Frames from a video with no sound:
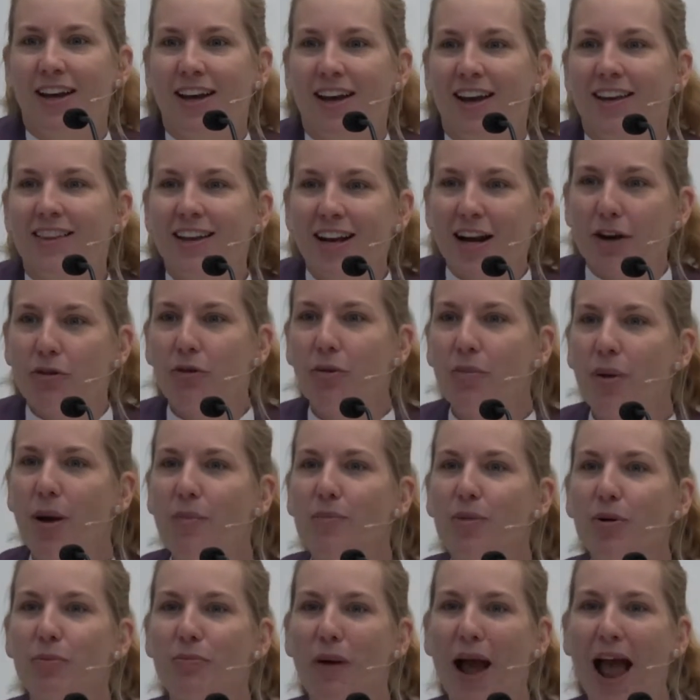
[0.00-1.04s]
And then I
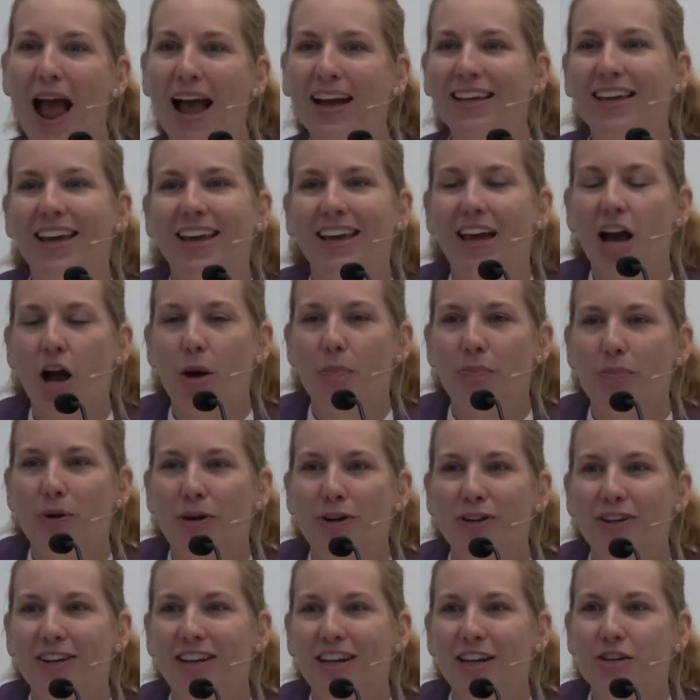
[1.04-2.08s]
remember packing up
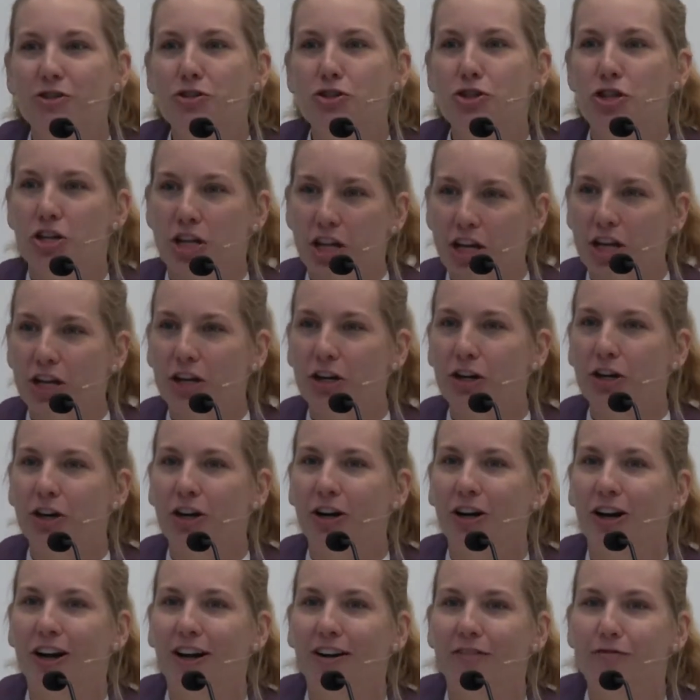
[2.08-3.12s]
each year
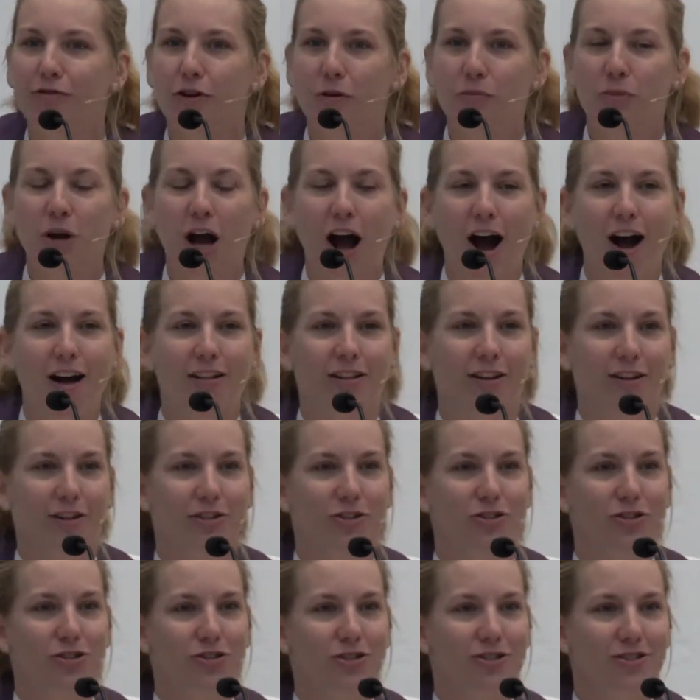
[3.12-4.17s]
from
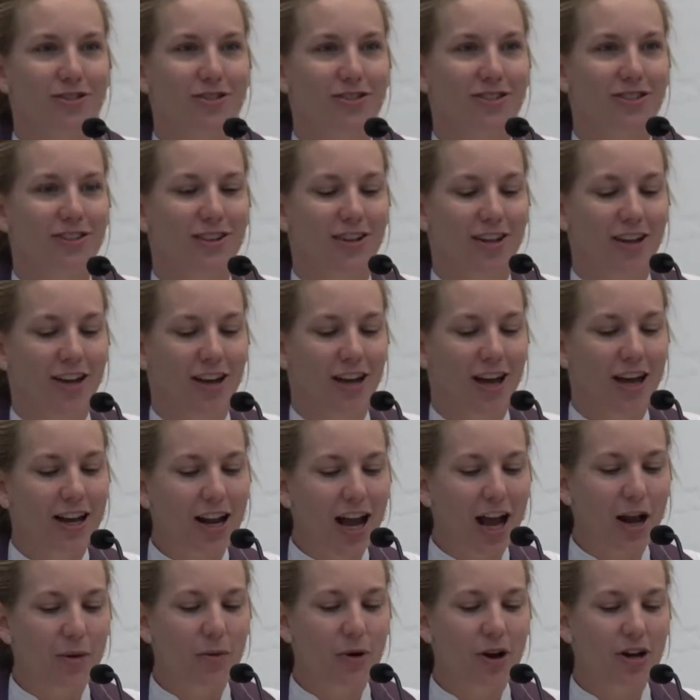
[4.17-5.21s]
college. And
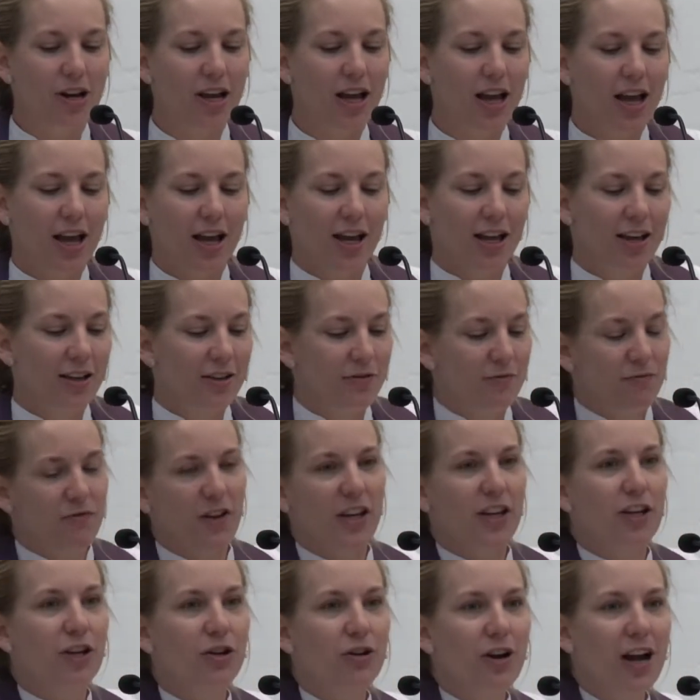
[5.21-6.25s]
I would
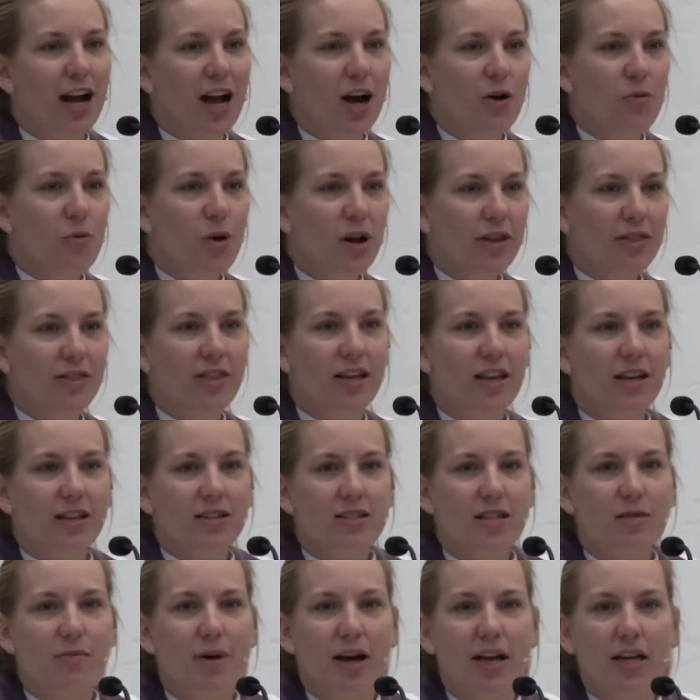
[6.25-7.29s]
figure out, what things
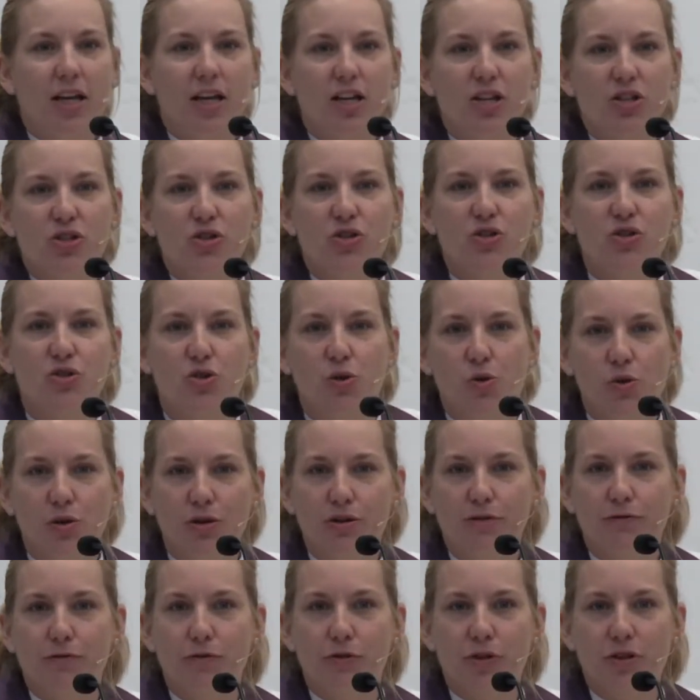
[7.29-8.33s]
am I gonna
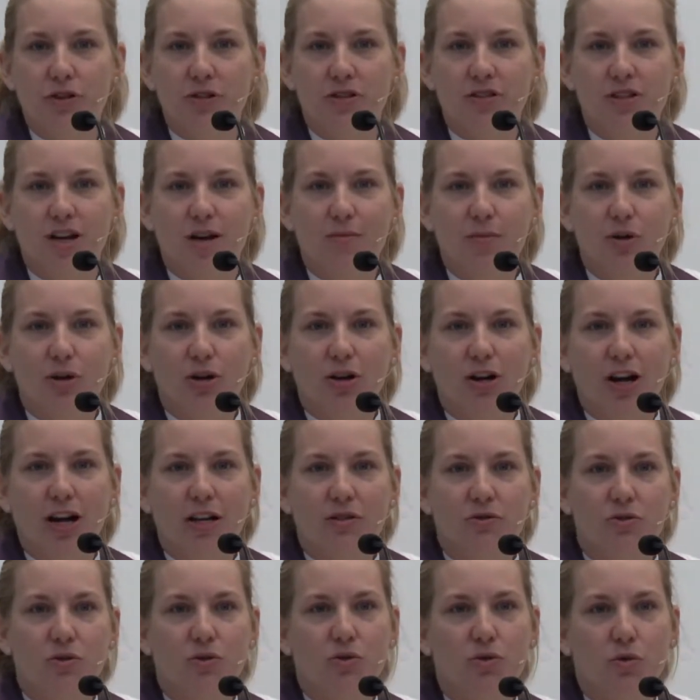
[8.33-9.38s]
store for the summer
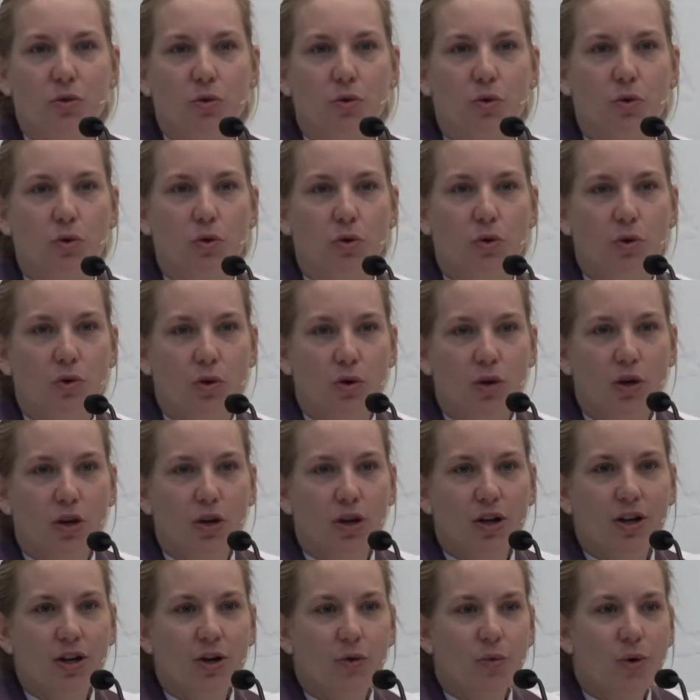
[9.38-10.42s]
at school?
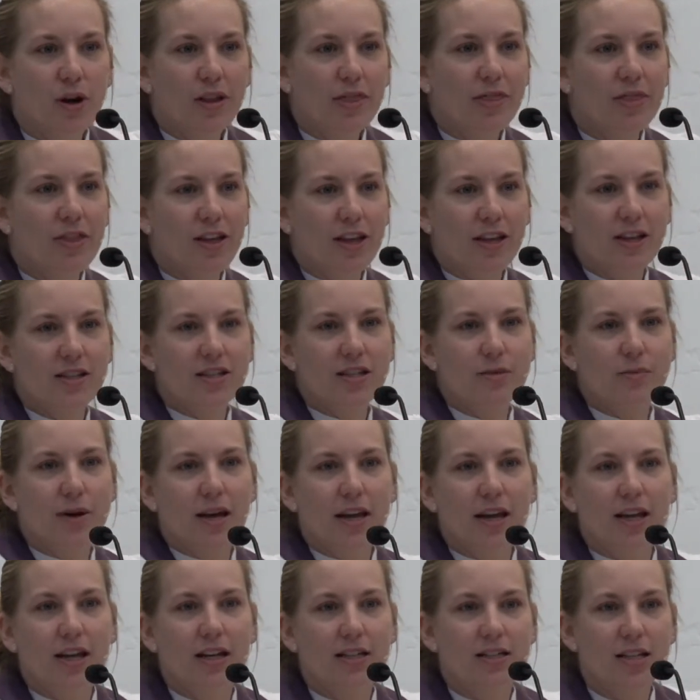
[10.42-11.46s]
What things am I
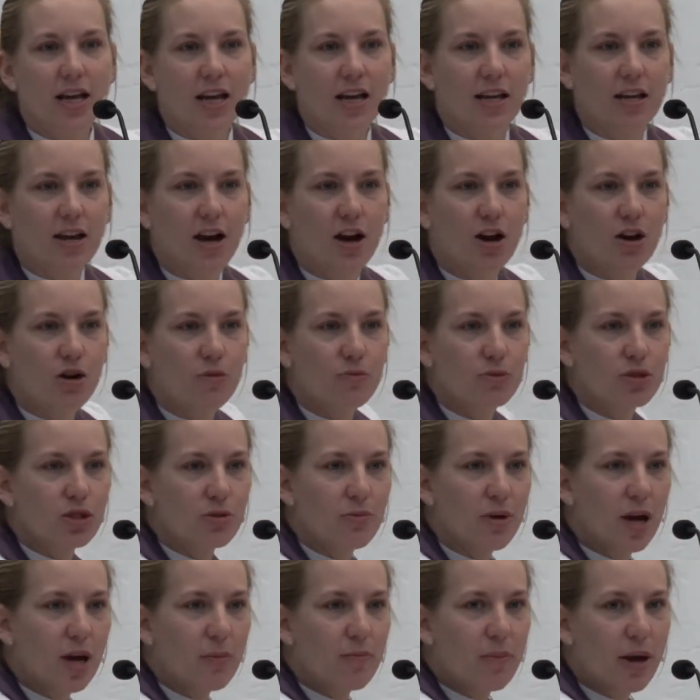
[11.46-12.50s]
gonna take home to
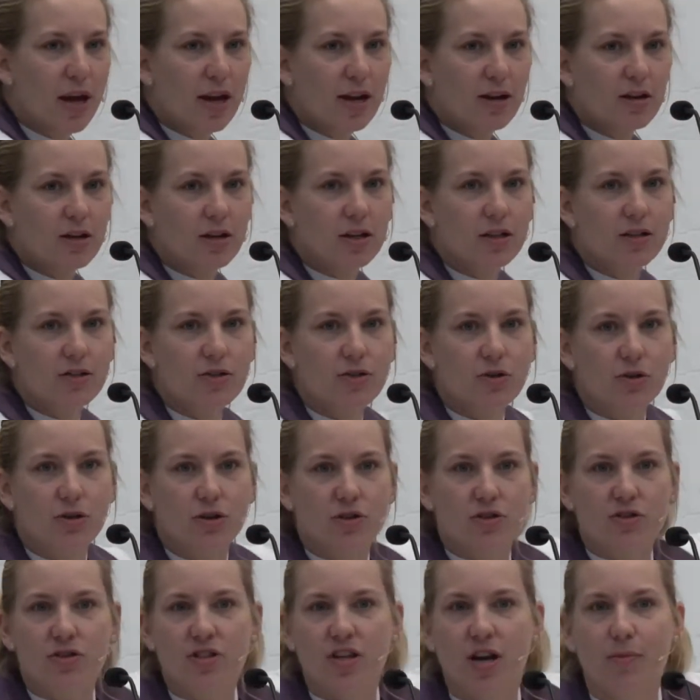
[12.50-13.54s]
my parents or
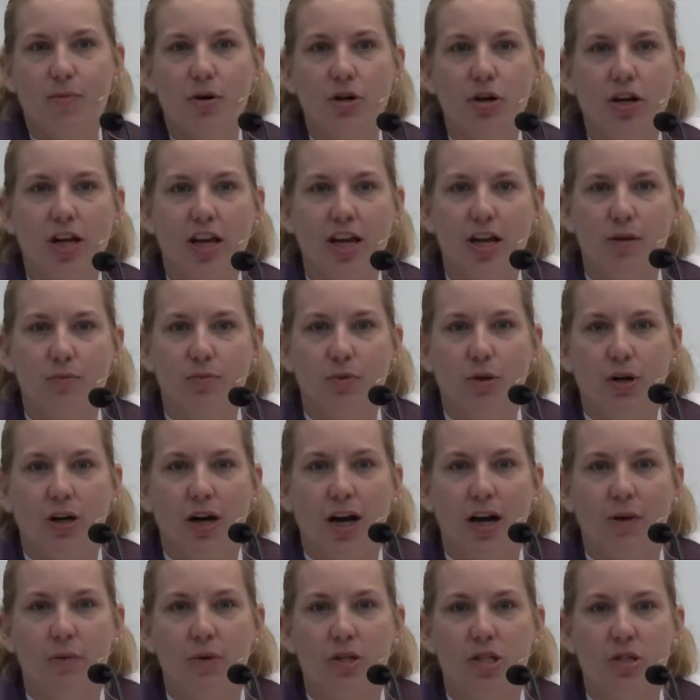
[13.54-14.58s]
to summer camp where
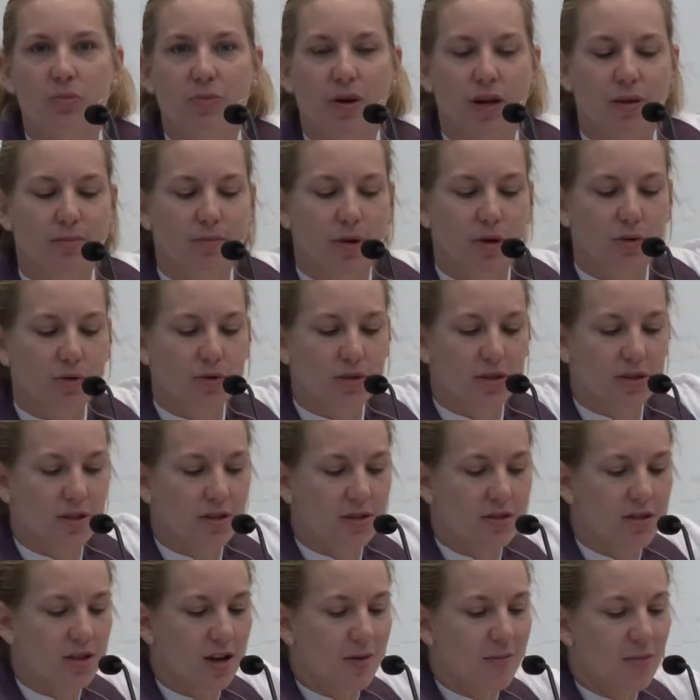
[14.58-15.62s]
I would spend most of the
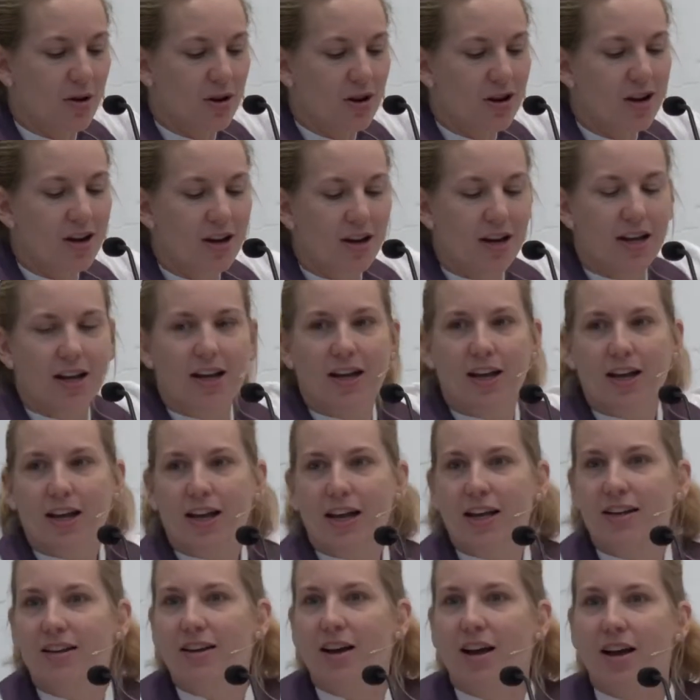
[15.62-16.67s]
summer?
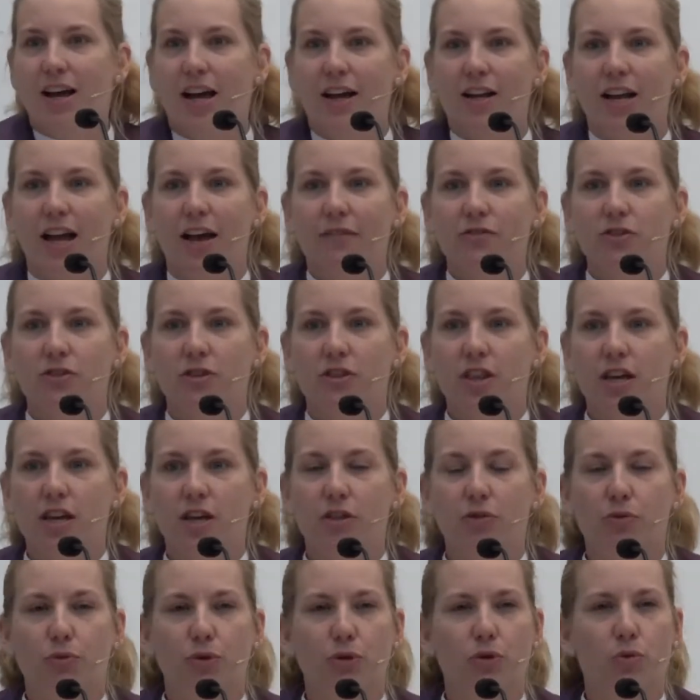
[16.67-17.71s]
And I'd have to think
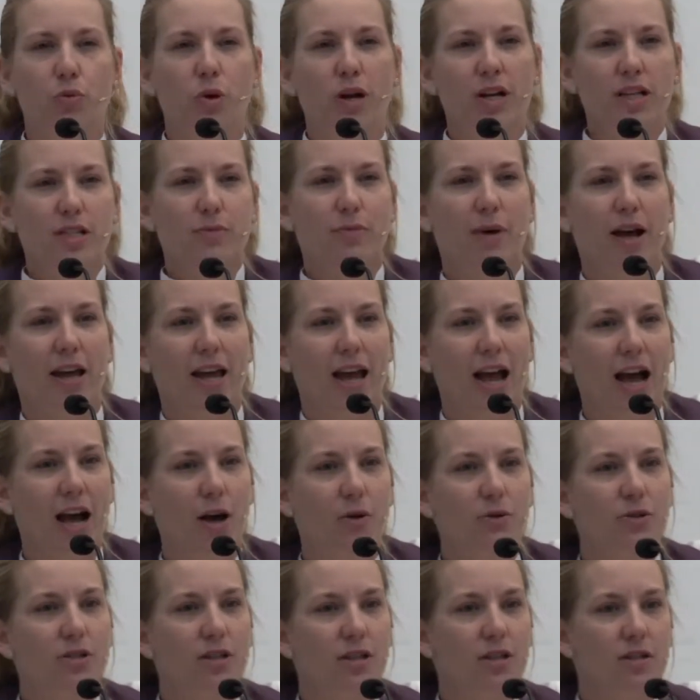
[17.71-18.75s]
through, what is my
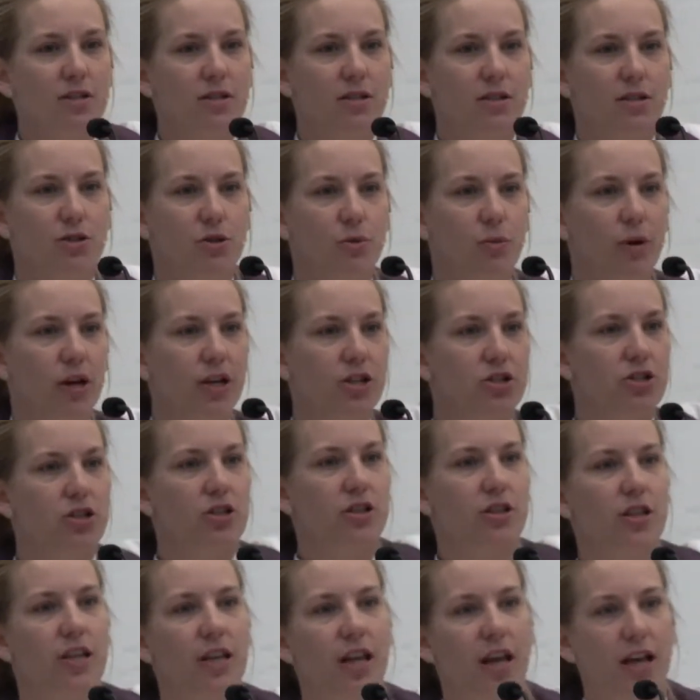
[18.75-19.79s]
housing situation
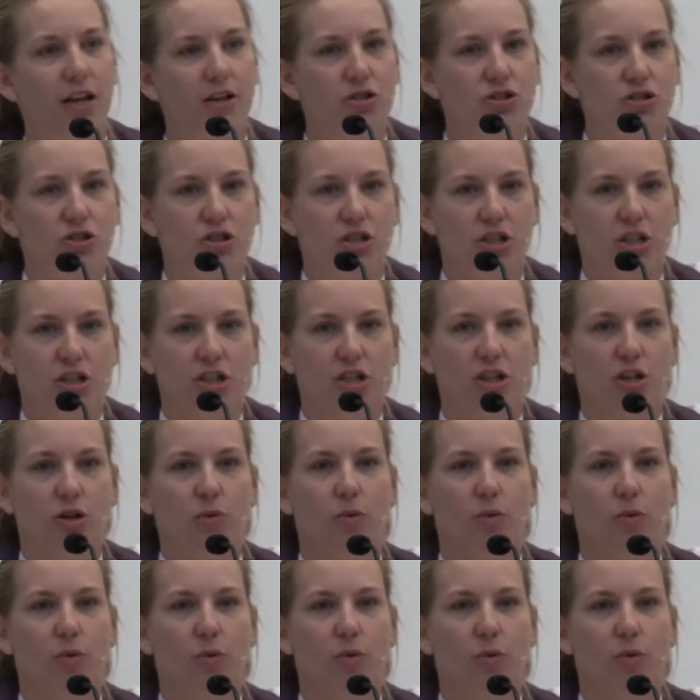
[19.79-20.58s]
the next year?